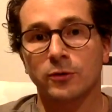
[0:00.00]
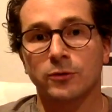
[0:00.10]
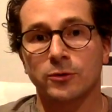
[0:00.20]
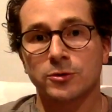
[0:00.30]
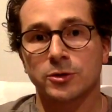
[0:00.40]

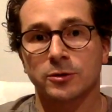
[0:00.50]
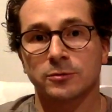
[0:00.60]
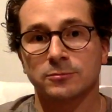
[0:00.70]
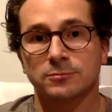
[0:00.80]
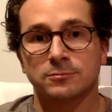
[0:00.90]
solution,
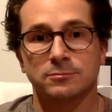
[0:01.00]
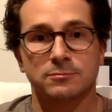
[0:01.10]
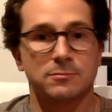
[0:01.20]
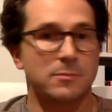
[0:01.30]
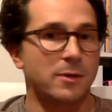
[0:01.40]

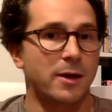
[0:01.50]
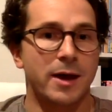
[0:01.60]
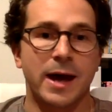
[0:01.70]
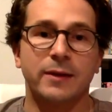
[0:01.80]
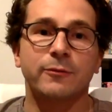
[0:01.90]

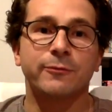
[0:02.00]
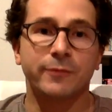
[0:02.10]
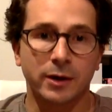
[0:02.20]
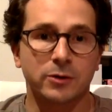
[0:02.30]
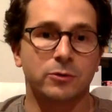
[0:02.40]
and a
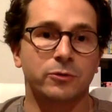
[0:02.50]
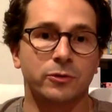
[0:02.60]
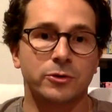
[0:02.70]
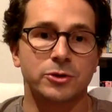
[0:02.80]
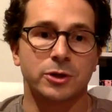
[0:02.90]
very good
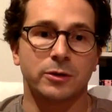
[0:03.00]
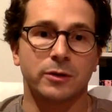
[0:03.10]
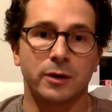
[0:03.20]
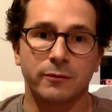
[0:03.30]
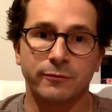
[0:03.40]
solution,
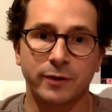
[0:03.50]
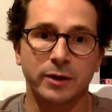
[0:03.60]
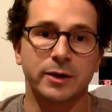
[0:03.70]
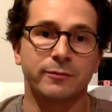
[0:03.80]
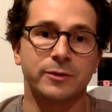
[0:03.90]

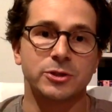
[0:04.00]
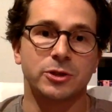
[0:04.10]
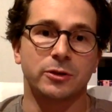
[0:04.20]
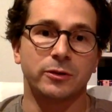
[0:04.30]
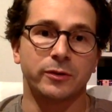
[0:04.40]
very
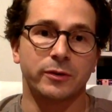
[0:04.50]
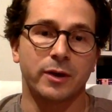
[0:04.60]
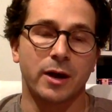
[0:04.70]
efficient,